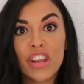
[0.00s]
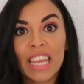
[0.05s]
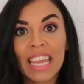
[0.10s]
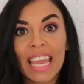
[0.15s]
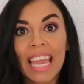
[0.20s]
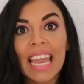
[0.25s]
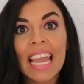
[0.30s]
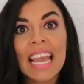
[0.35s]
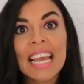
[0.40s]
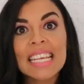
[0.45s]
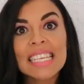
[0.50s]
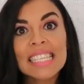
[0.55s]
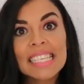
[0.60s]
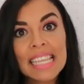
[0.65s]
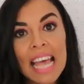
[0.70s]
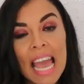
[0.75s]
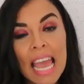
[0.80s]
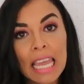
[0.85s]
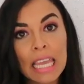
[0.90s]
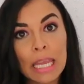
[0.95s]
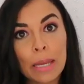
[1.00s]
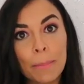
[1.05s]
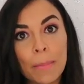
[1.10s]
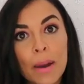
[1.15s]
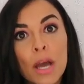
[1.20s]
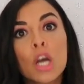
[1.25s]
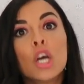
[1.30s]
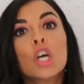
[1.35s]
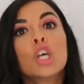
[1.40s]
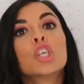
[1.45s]
freaking
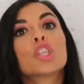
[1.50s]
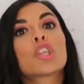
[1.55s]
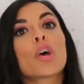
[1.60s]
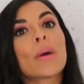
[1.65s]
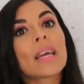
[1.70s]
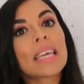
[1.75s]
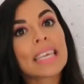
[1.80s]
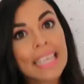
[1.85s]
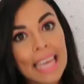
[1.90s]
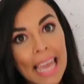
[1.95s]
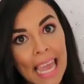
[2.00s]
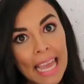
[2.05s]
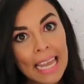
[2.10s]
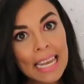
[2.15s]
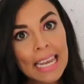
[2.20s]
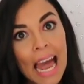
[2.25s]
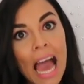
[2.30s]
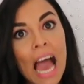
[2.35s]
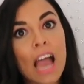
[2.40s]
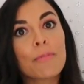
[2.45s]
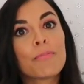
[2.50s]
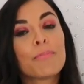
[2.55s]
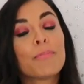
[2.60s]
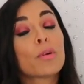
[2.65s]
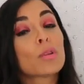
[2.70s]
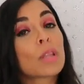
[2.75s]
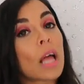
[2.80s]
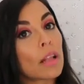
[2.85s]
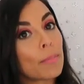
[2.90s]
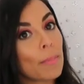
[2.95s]
same. So again, I've
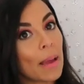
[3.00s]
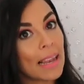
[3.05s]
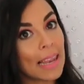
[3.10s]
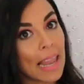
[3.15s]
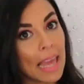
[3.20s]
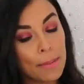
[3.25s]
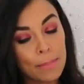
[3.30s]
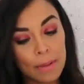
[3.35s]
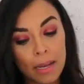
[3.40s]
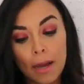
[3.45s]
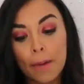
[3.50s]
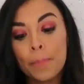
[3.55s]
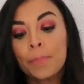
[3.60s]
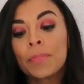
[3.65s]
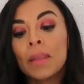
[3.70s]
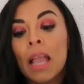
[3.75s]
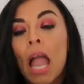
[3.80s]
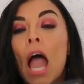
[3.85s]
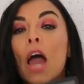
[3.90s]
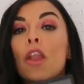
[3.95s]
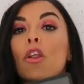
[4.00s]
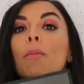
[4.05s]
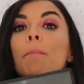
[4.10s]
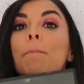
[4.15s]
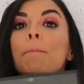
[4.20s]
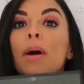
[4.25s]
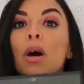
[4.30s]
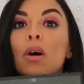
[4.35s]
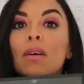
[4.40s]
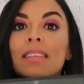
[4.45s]
pulled out my labeler, and
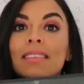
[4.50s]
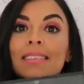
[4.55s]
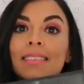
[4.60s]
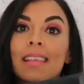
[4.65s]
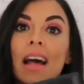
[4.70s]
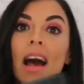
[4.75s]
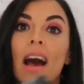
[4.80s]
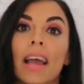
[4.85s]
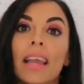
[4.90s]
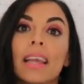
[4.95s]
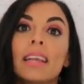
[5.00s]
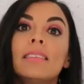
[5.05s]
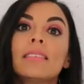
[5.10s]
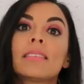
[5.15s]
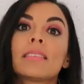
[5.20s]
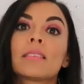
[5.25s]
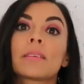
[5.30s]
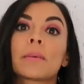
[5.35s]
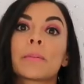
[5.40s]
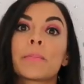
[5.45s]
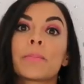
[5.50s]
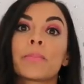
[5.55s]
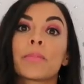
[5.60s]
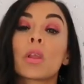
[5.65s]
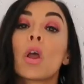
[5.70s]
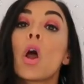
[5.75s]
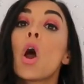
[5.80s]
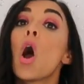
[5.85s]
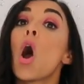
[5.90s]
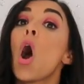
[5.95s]
on both sides
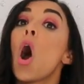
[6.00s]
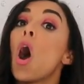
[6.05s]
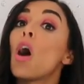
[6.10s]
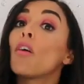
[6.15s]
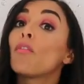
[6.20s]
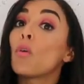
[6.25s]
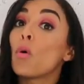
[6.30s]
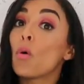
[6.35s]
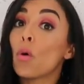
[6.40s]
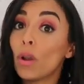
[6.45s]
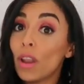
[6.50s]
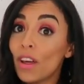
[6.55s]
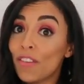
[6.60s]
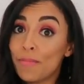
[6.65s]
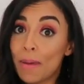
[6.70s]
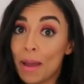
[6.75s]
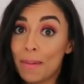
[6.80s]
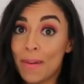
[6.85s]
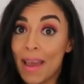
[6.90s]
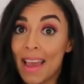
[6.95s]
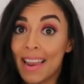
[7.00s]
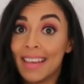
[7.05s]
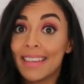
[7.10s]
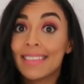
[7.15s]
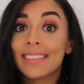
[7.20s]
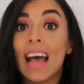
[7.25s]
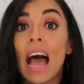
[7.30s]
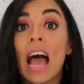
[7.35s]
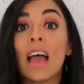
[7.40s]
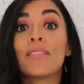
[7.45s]
of all of my
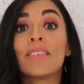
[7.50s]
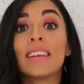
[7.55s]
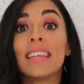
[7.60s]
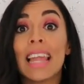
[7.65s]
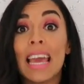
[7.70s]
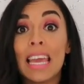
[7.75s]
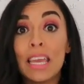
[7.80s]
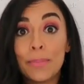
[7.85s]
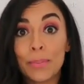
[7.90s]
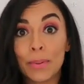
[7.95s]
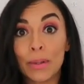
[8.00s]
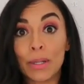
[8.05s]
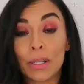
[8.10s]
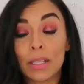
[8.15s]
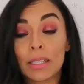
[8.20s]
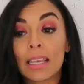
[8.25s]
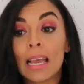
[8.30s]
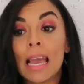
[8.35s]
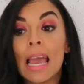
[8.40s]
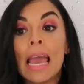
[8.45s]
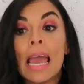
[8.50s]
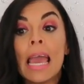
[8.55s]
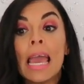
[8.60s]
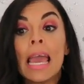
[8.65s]
palettes I've labeled